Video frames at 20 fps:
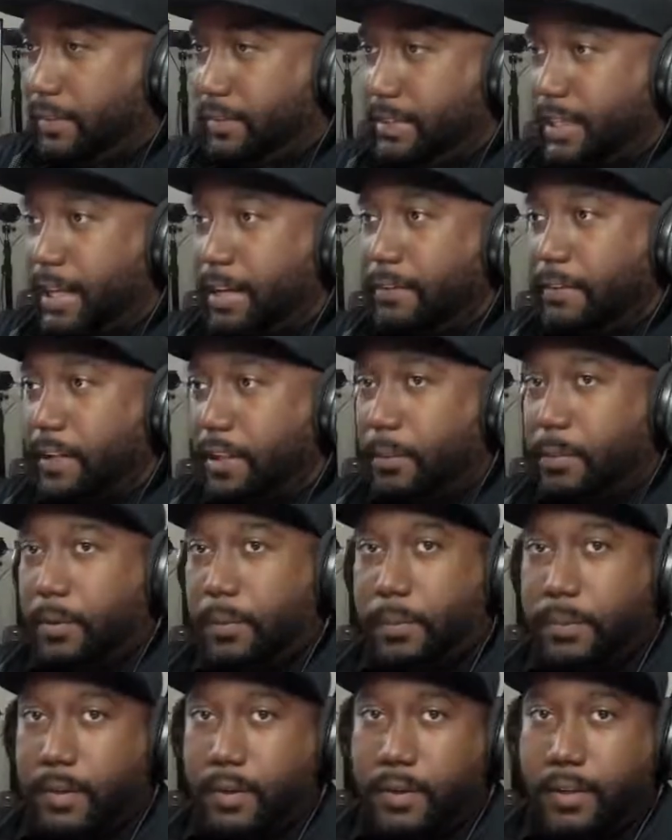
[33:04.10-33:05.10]
not available to
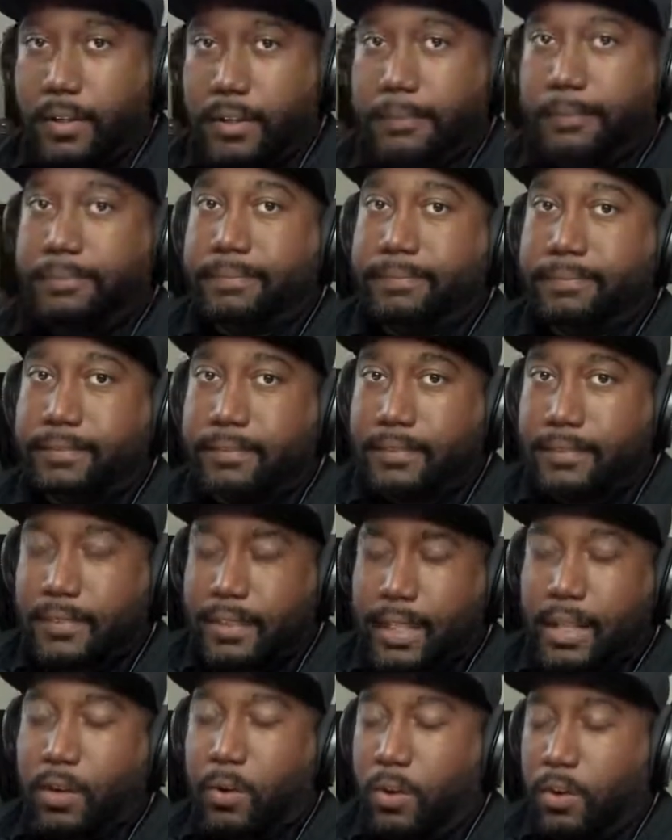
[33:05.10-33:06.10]
pre-order.
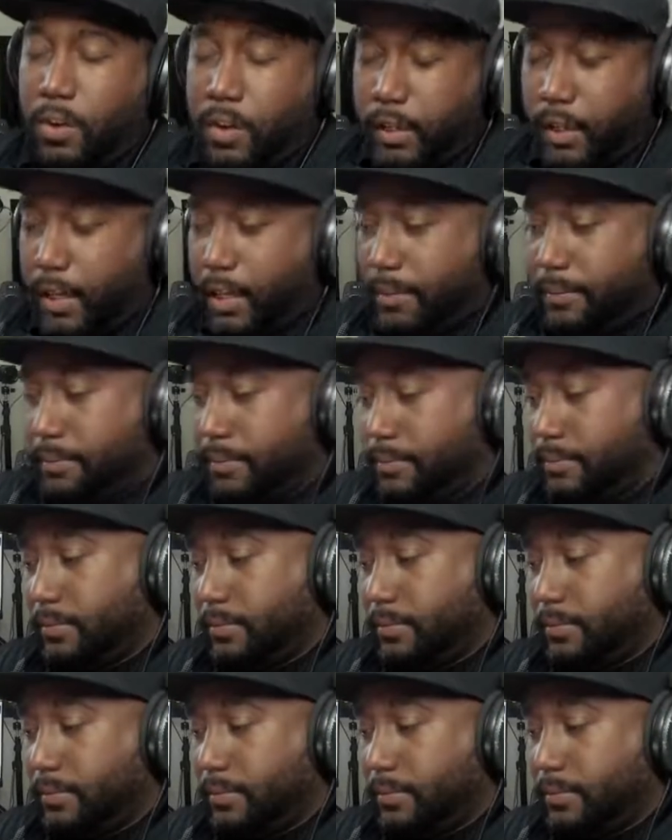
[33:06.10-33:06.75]
Can't order it yet.